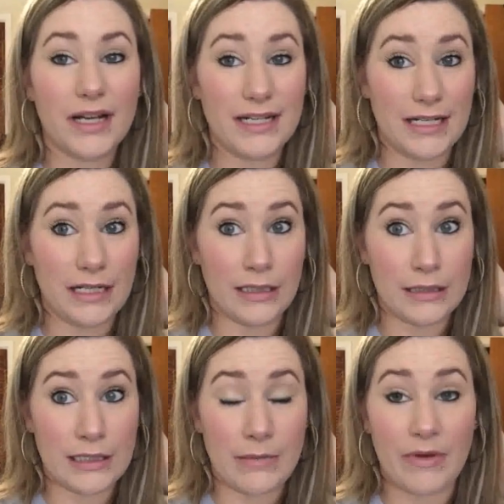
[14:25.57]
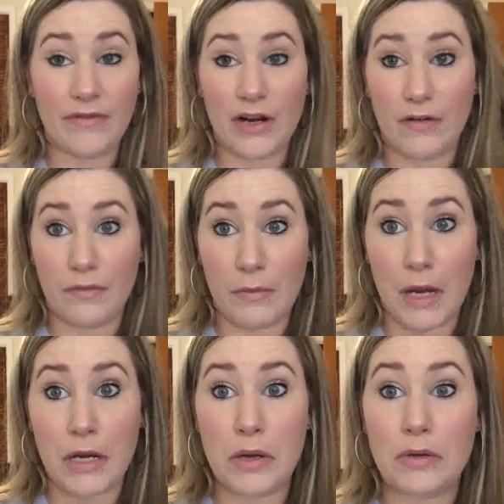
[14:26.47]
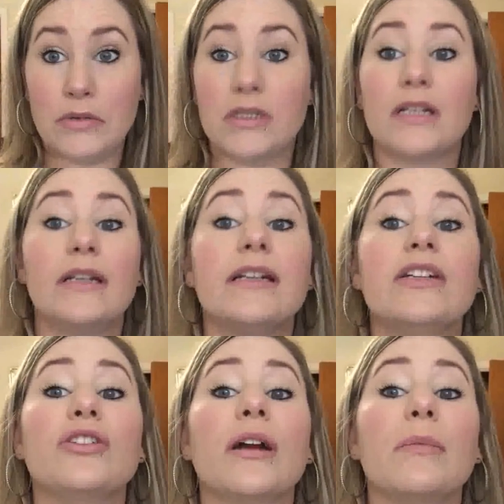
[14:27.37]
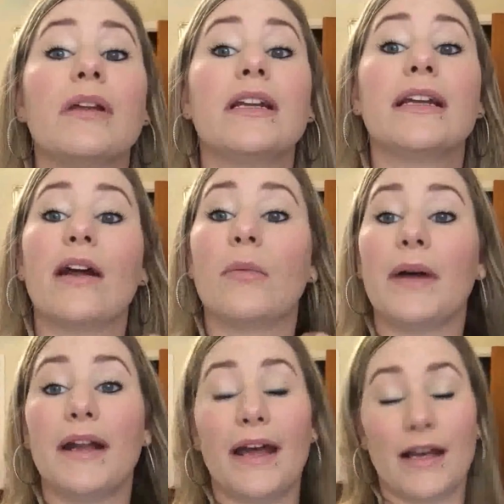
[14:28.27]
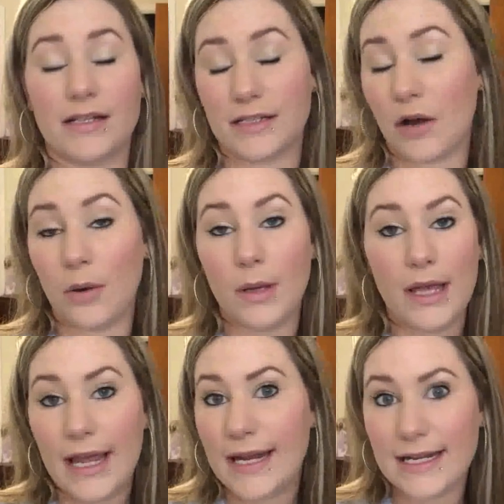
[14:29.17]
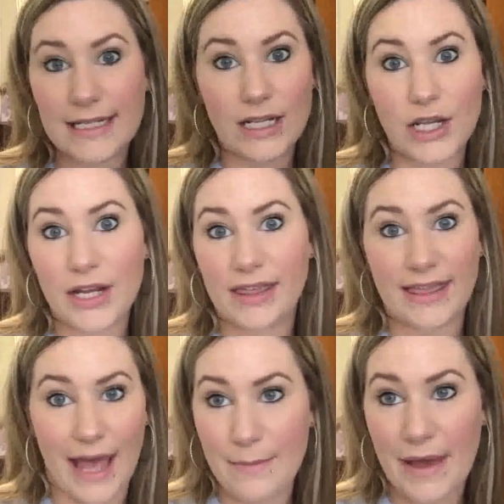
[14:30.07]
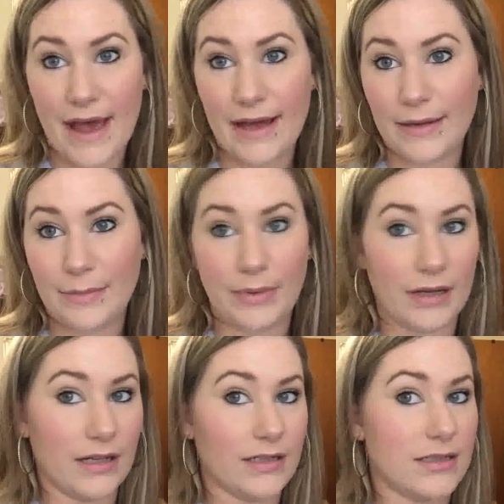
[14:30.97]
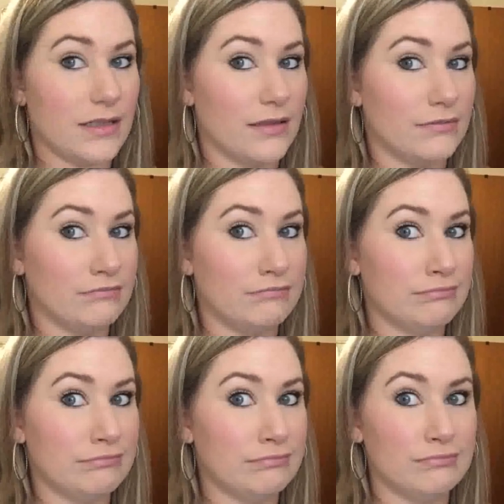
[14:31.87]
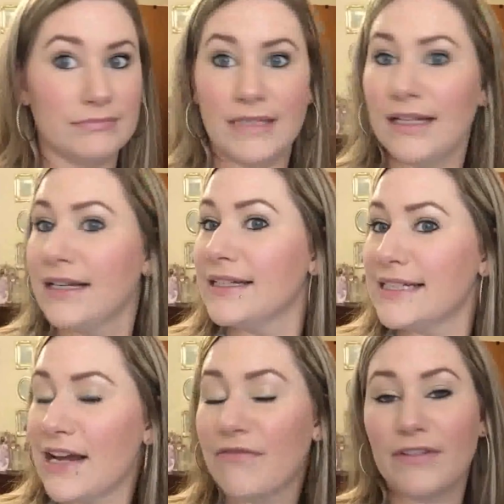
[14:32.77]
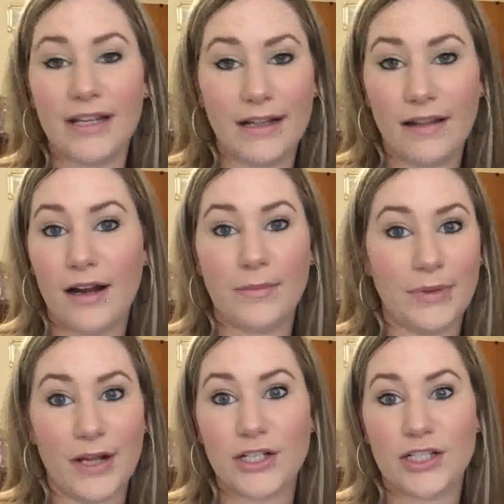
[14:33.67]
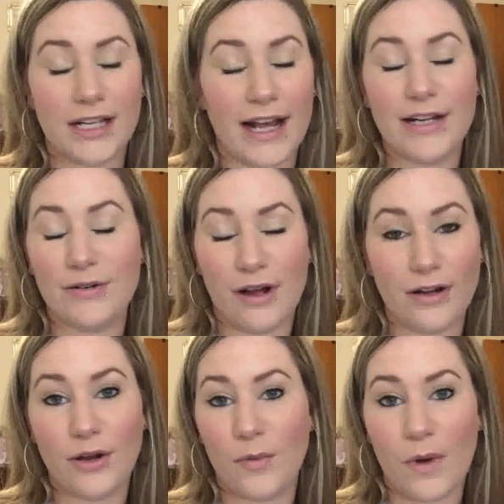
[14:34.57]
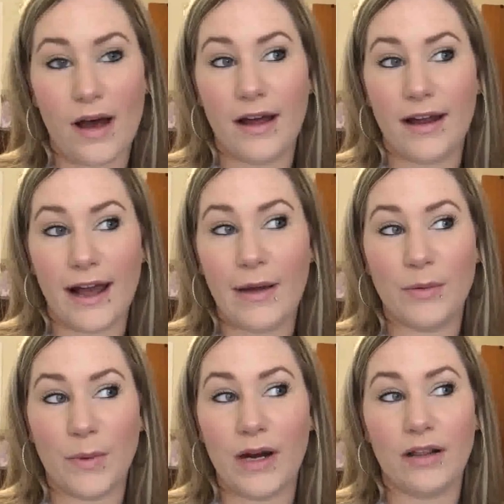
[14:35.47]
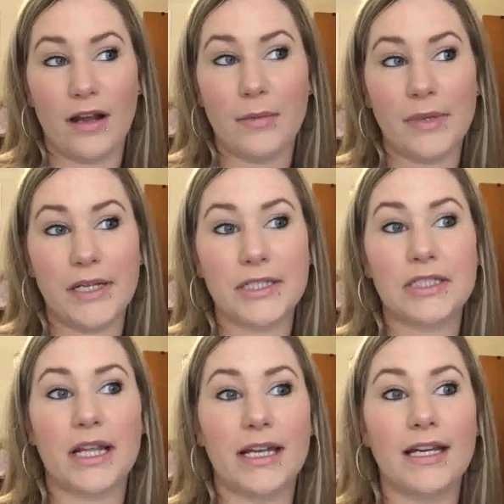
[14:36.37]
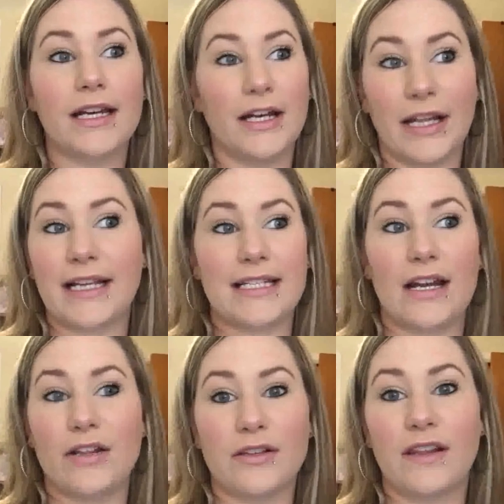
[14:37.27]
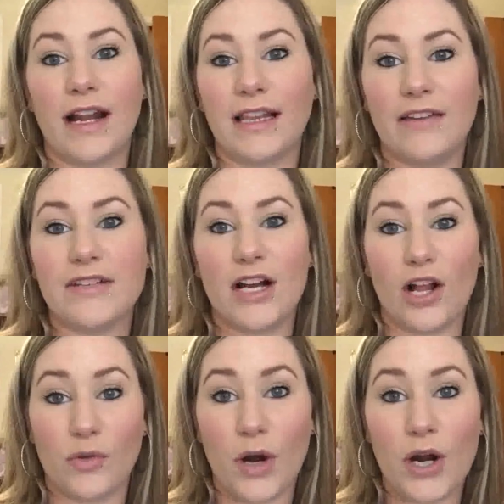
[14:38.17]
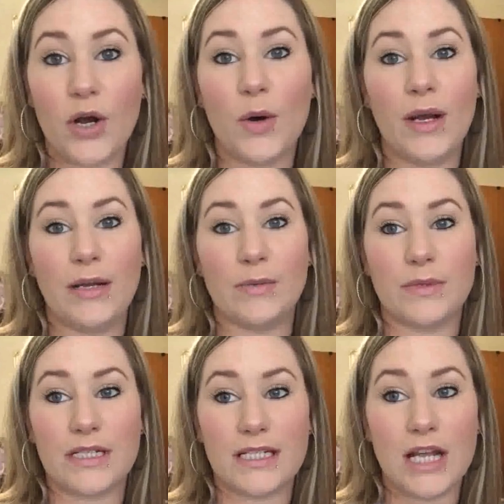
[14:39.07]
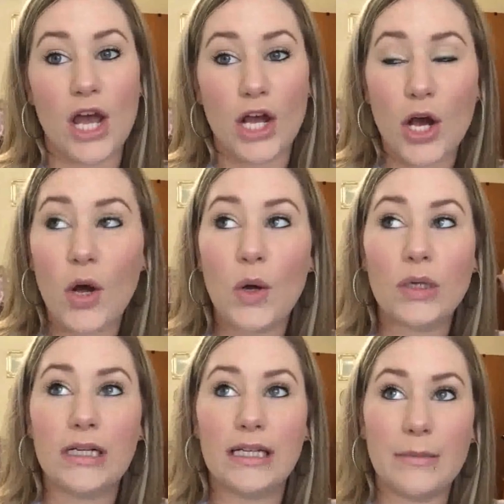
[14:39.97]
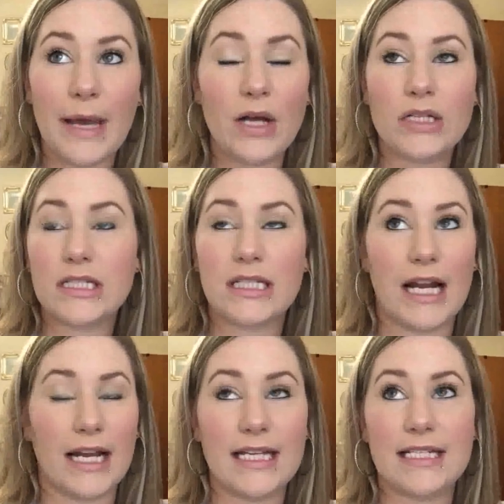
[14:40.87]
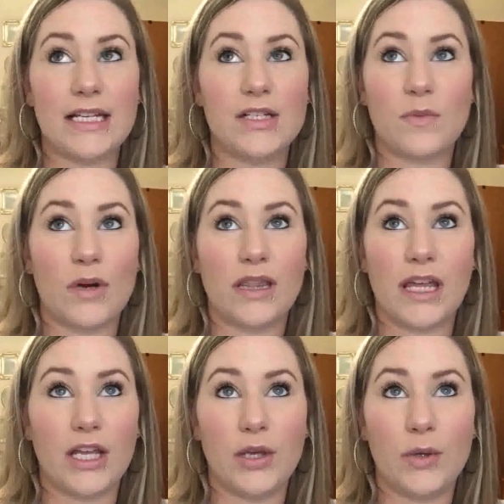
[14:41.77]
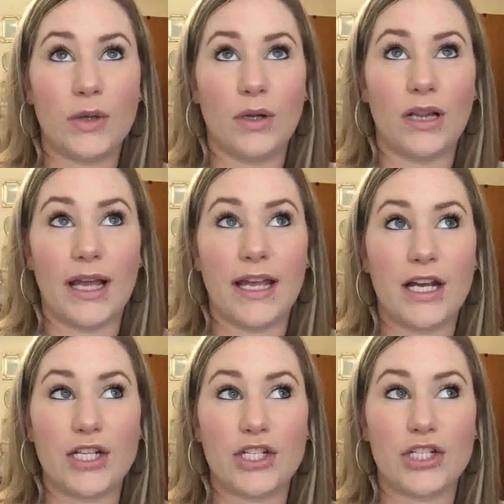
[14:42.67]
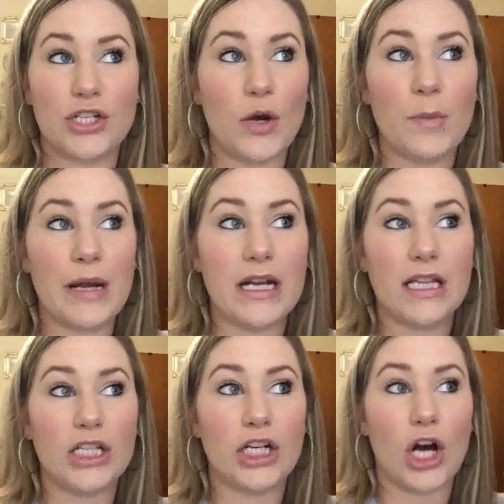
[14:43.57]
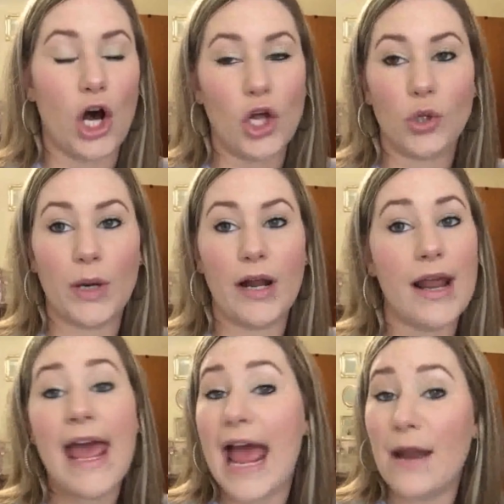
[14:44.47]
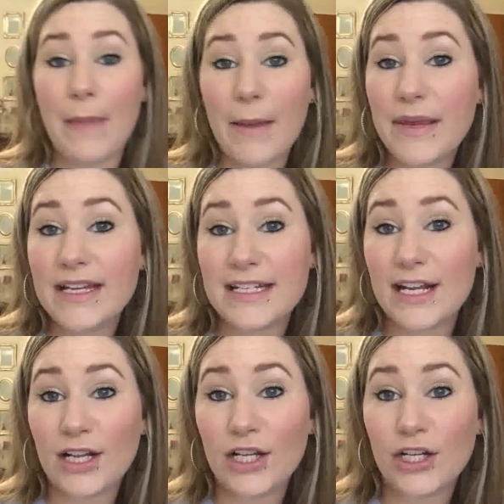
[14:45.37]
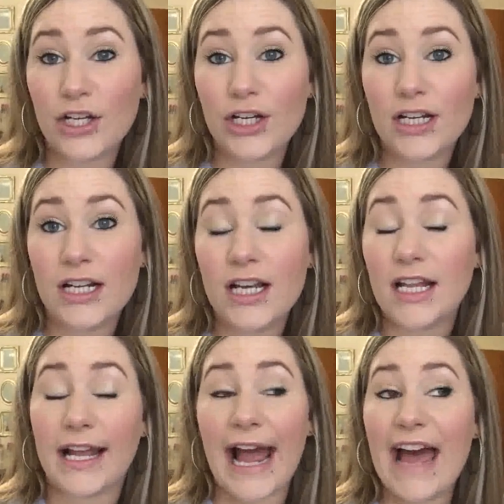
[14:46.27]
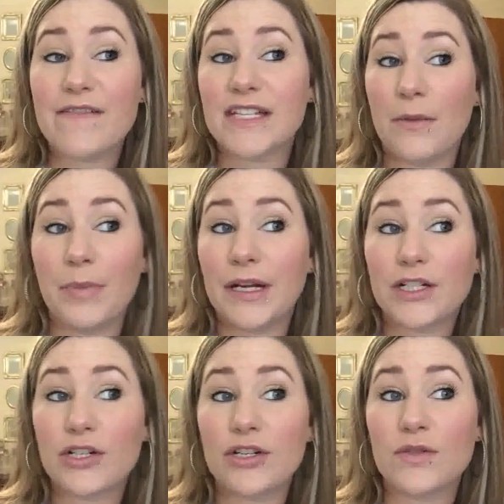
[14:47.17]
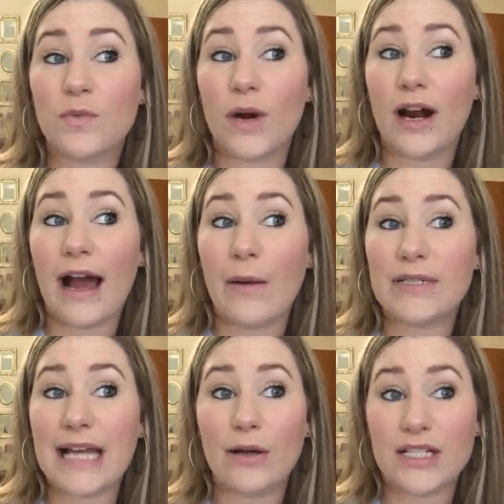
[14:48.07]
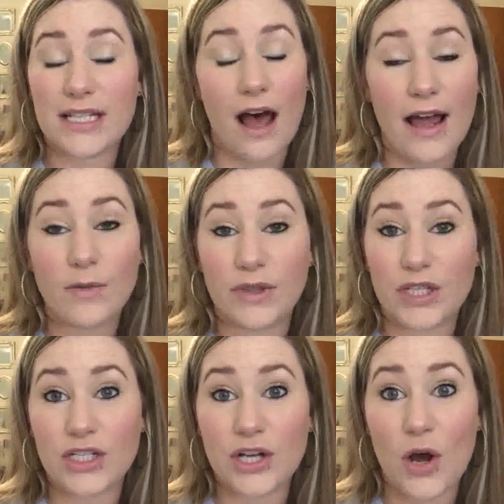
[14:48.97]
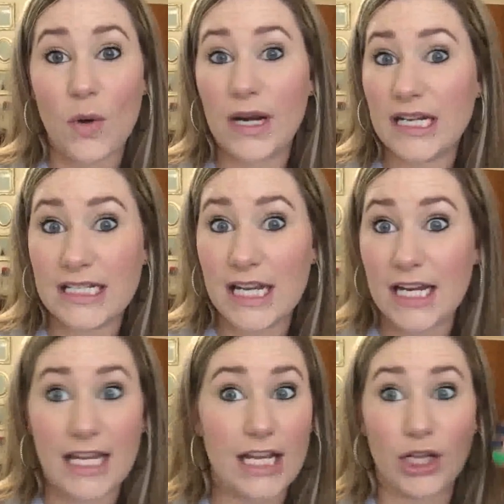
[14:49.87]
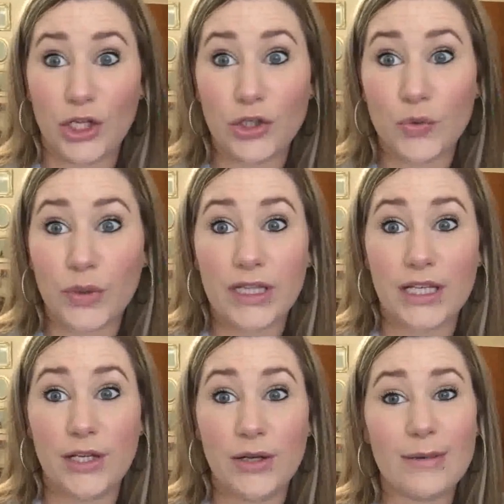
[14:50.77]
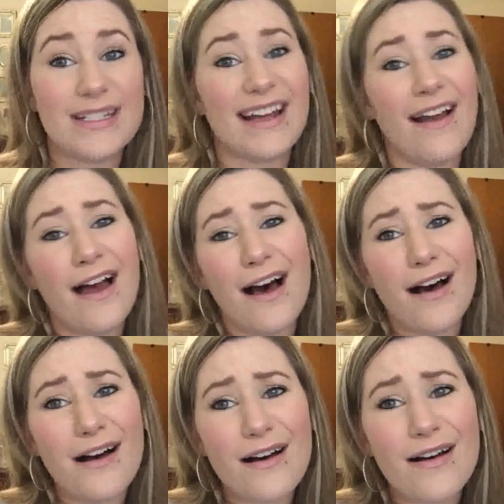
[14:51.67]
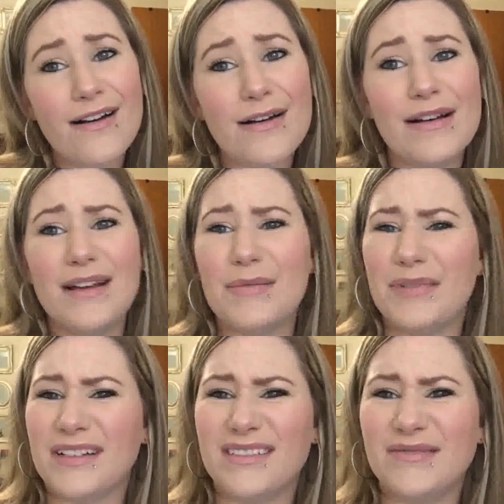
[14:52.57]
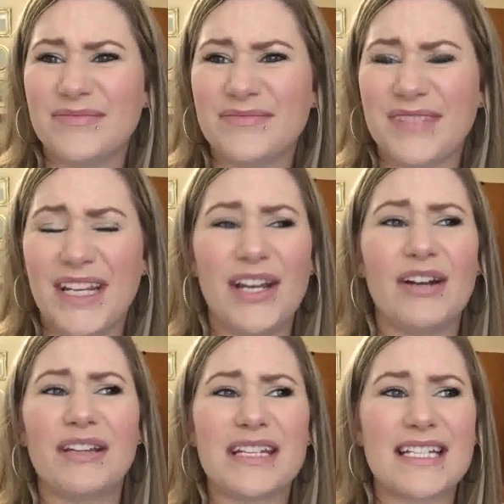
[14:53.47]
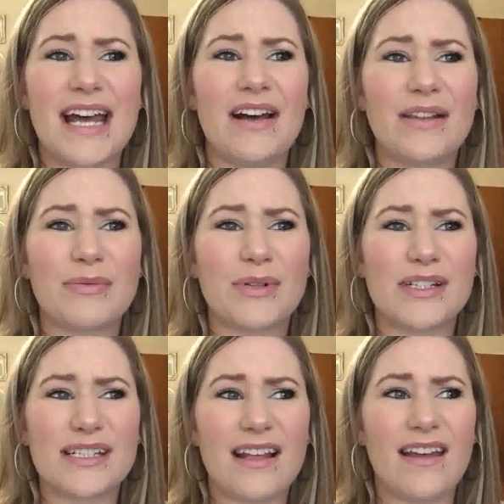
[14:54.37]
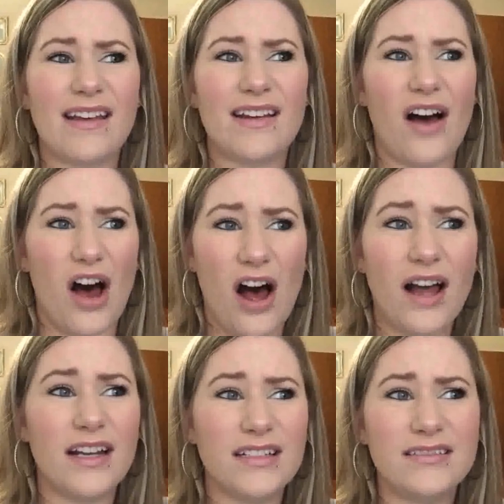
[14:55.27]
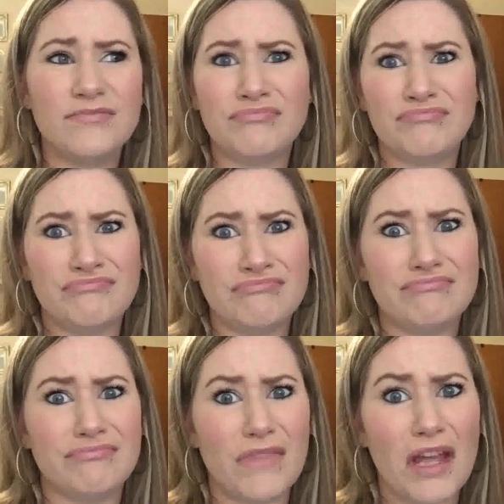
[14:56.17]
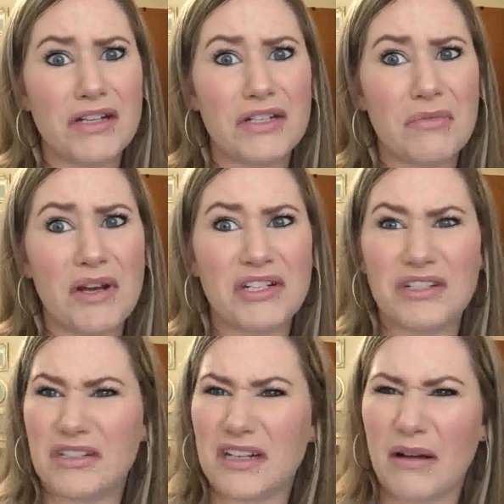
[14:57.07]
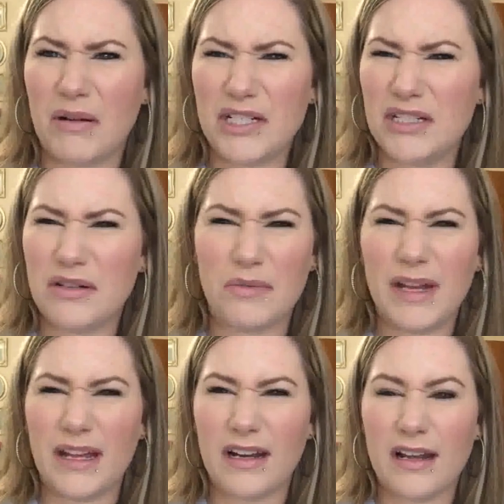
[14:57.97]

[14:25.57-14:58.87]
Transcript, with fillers: I did get some of it off my nose, and I did try to blend it down on my neck, so it doesn't look that bad, but definitely a lot of blush. Like I do not know why I would wear a lot of blush. Like like I said, other than I lived in Colorado and it was cold and in the mountains, and I guess I just wanted that cute little like snow bunny look all around. And maybe it did look good. Like I have some pictures where I was outside with the snow, and it did. It looked really cute. It was like, ah, but here in the South where it's like hot, not so much. It's just like, why is she so red?